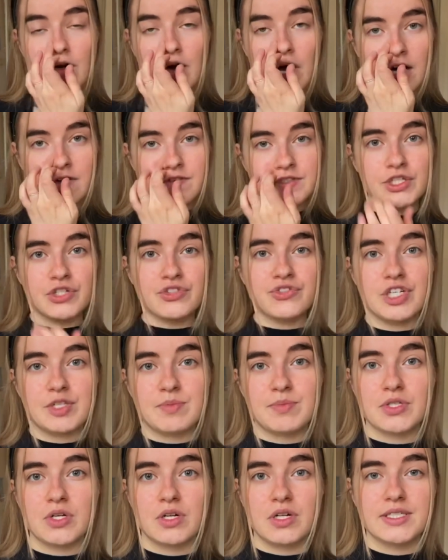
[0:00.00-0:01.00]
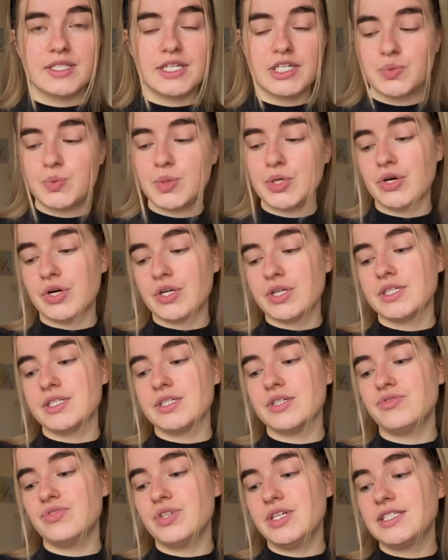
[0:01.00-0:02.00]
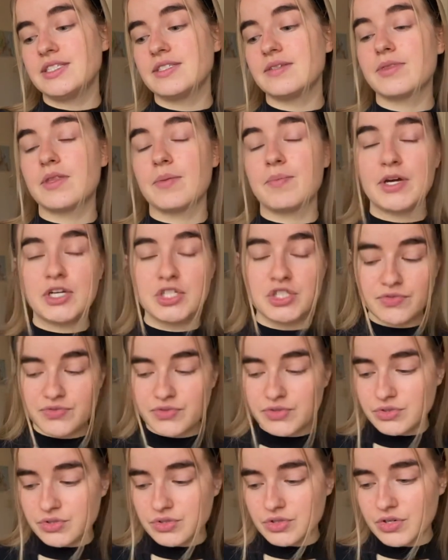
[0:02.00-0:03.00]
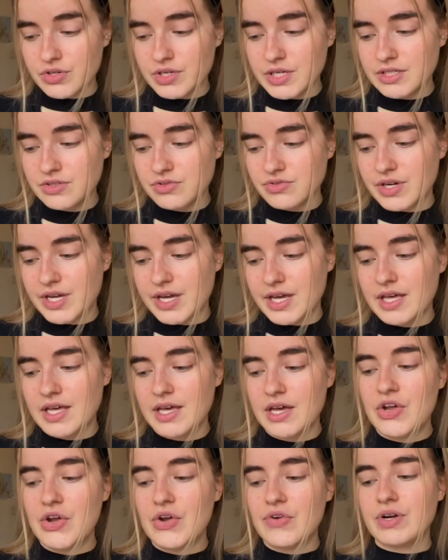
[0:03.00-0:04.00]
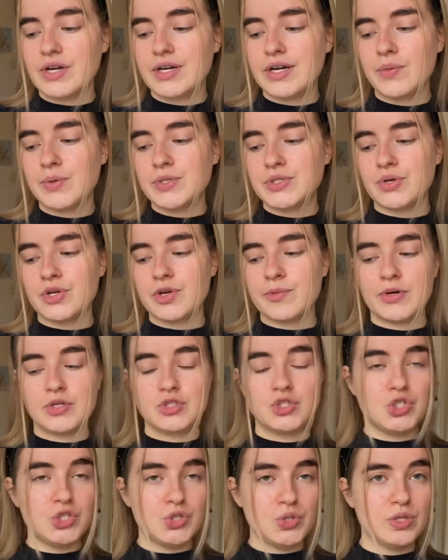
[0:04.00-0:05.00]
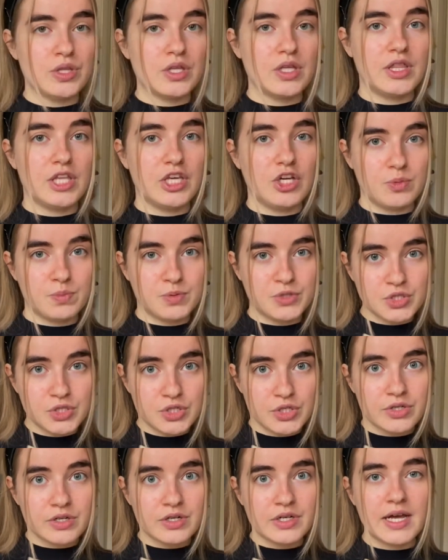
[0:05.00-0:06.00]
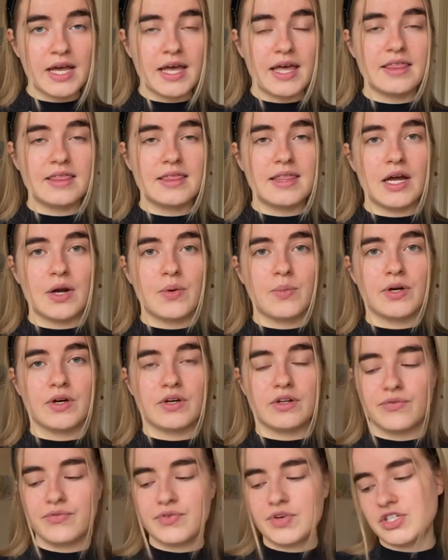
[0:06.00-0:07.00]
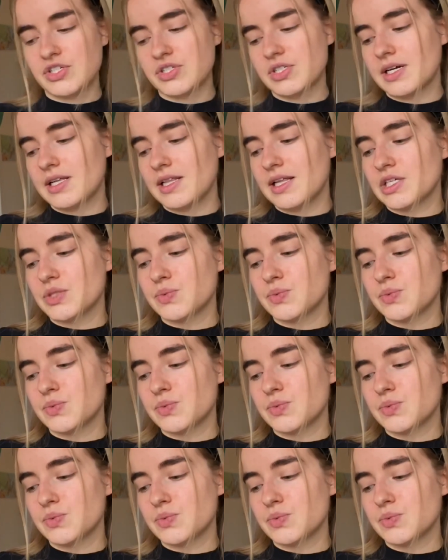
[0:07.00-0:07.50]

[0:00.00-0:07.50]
after the Christmas holidays, we're gonna read The Picture of Dorian Gray. Right now, we're talking about Jude the Obscure, and then we're gonna finish the class